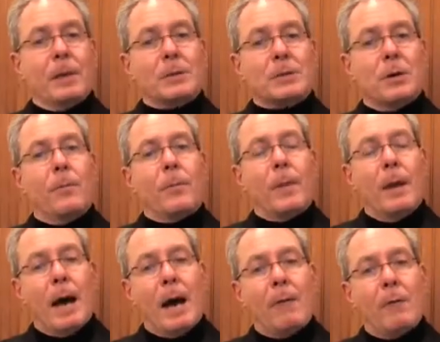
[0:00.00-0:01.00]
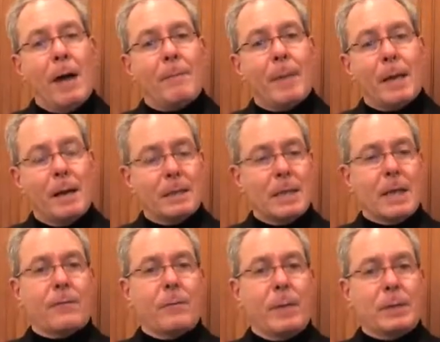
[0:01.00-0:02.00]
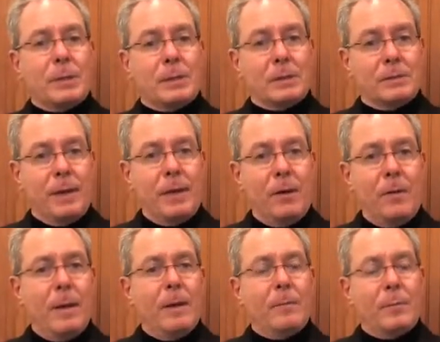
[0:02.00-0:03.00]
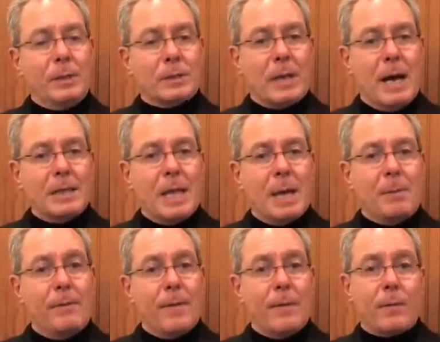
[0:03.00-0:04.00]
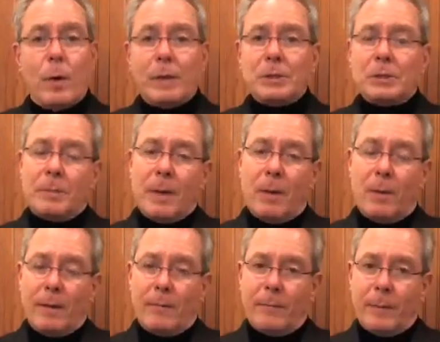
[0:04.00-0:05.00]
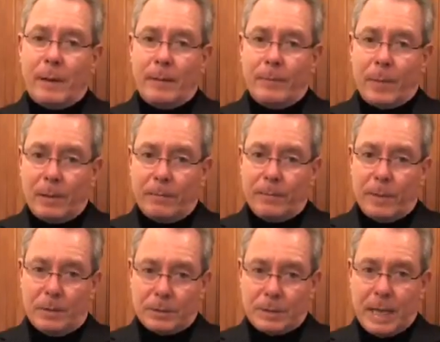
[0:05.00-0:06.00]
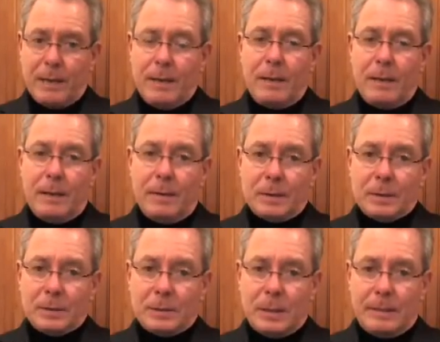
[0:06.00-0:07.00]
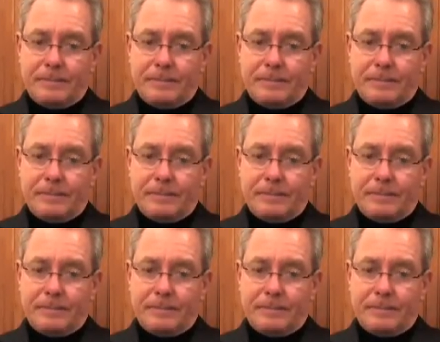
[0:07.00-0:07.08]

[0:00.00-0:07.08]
So I will have my contact information on this video. Please contact me if you have questions about what I've stated in this